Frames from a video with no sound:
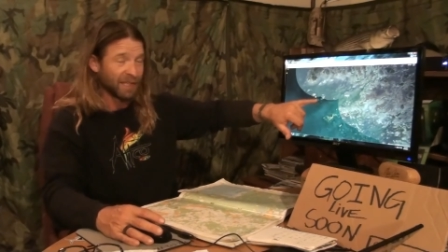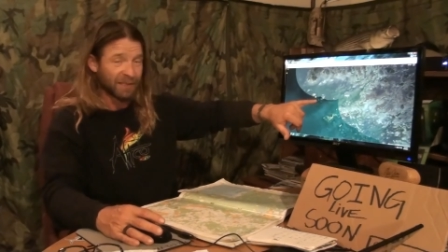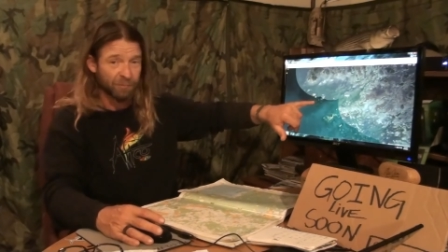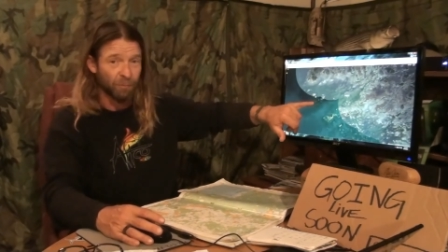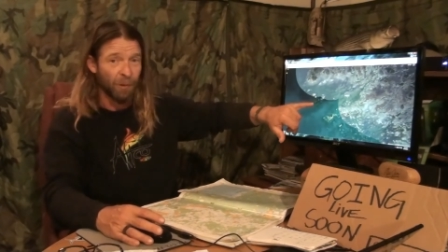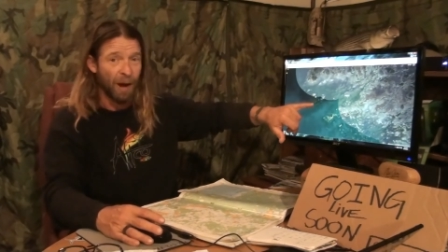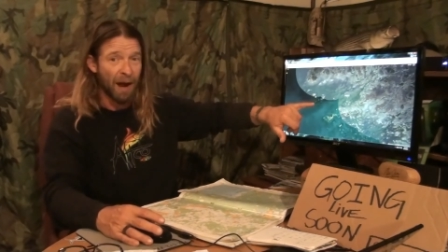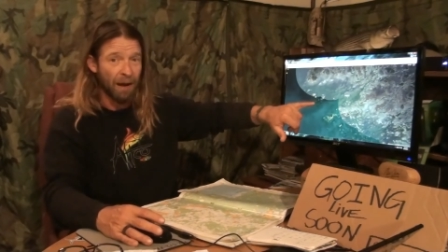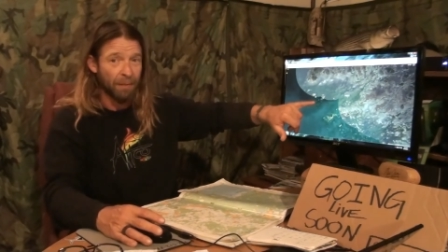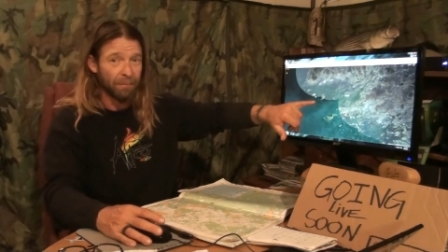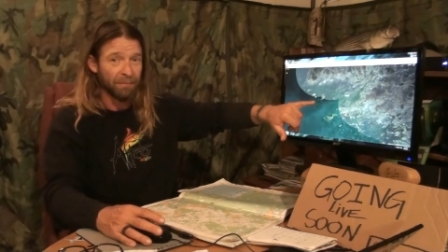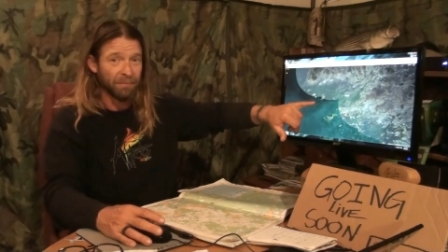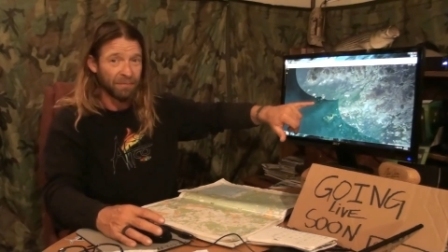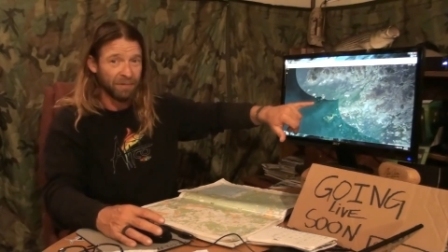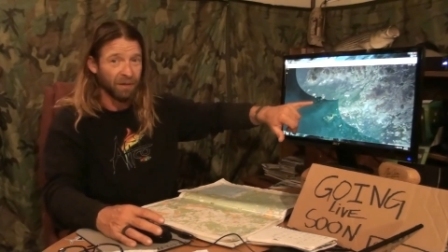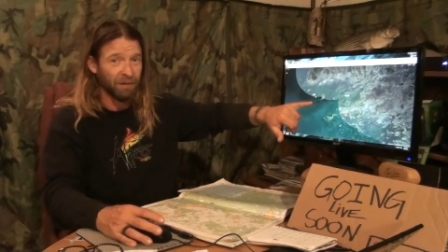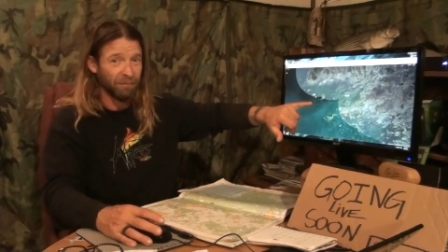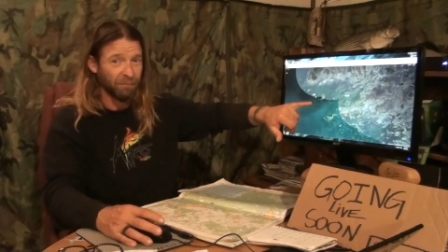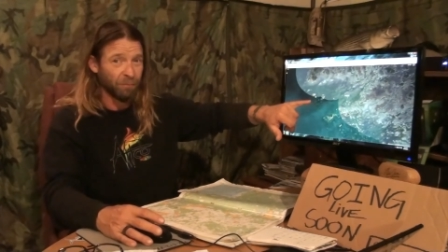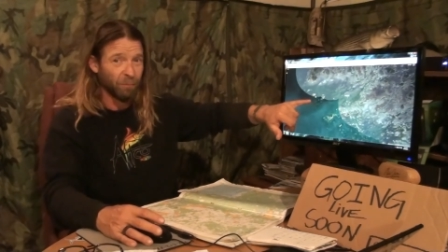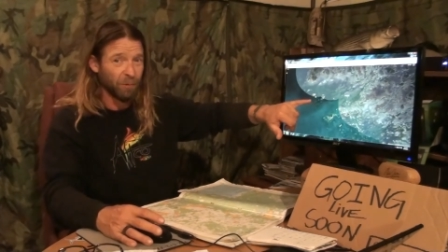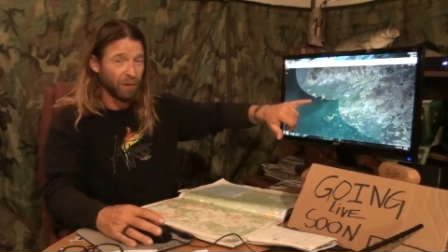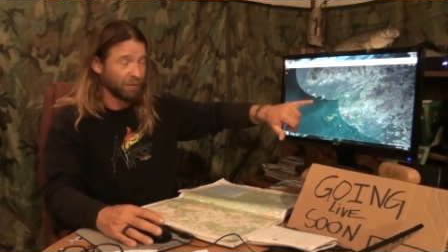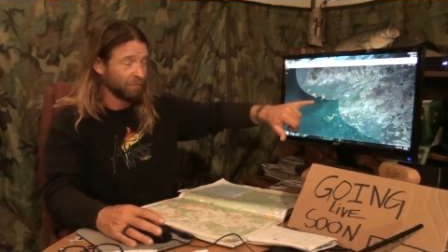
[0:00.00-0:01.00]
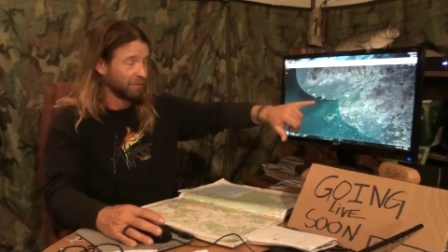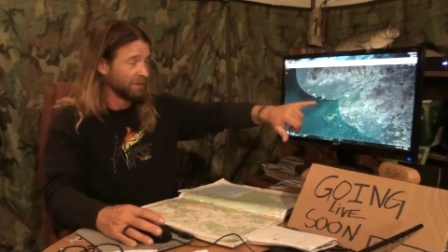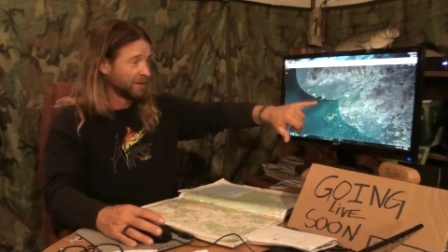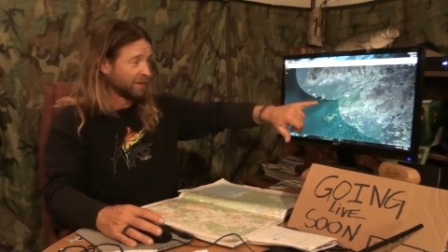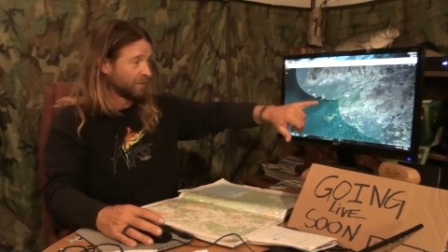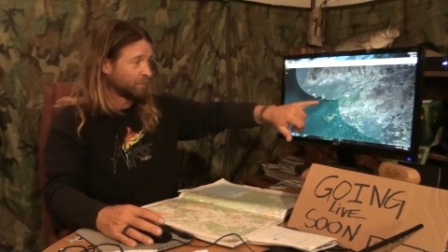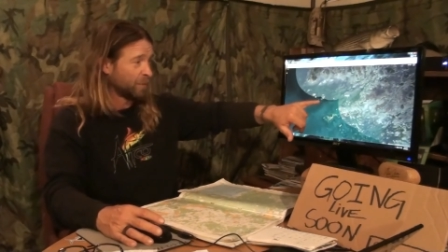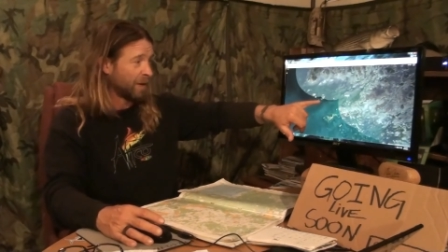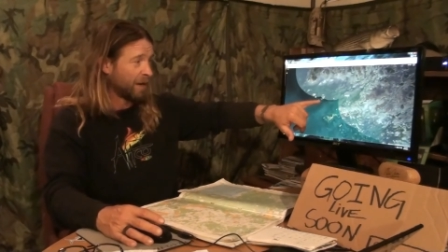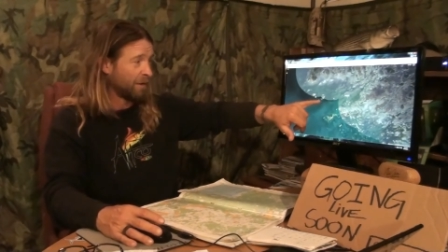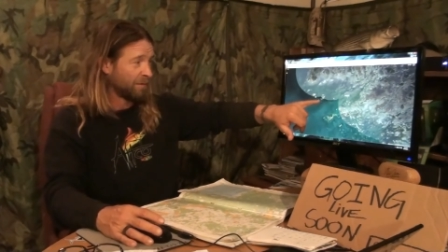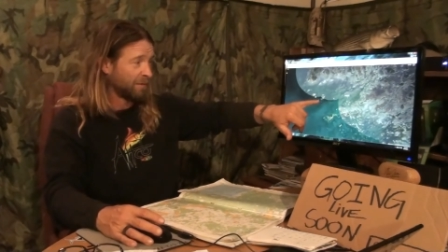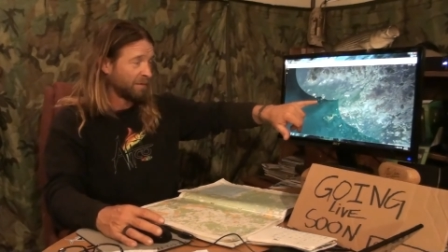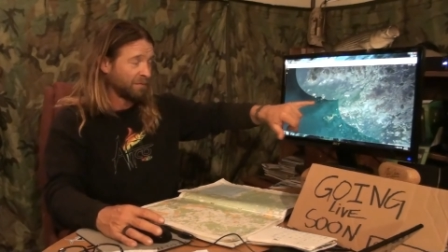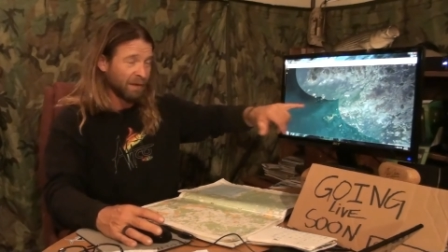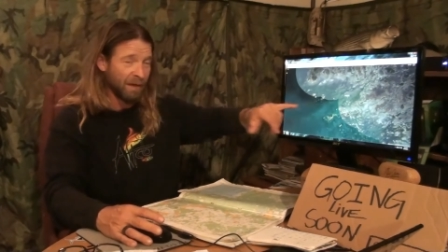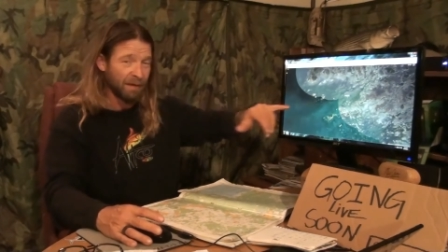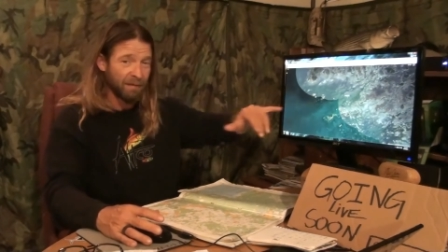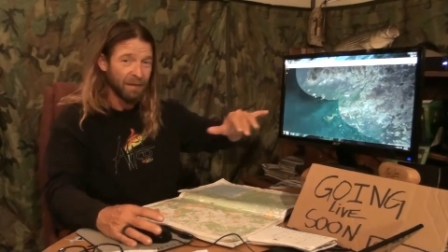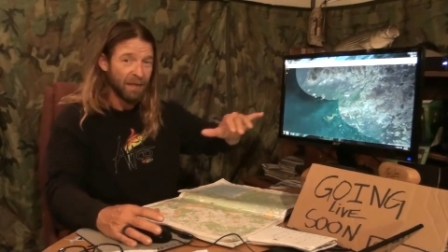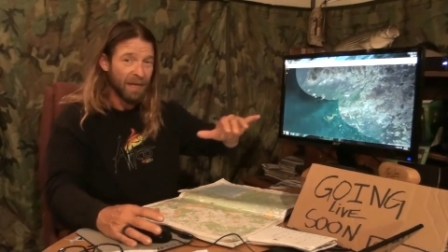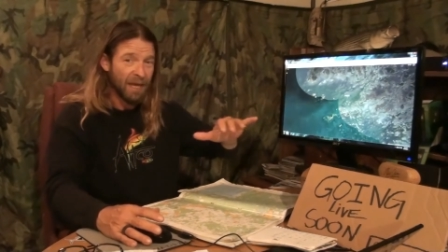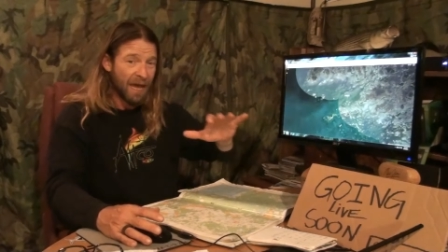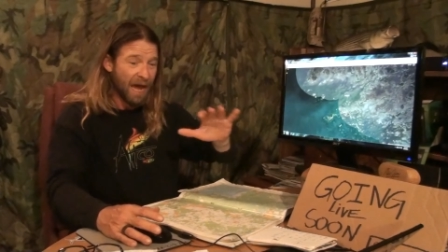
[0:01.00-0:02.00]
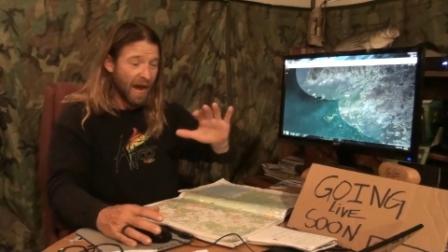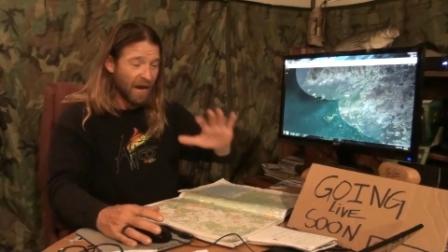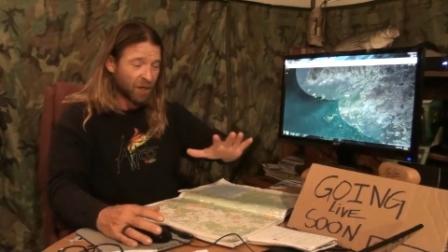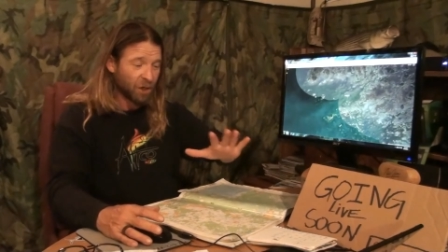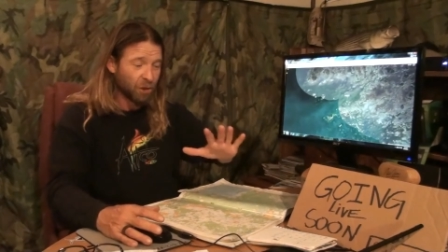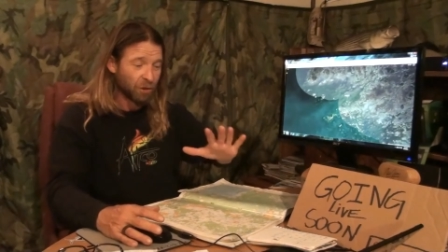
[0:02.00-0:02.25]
That's why I'm, one of the reasons why I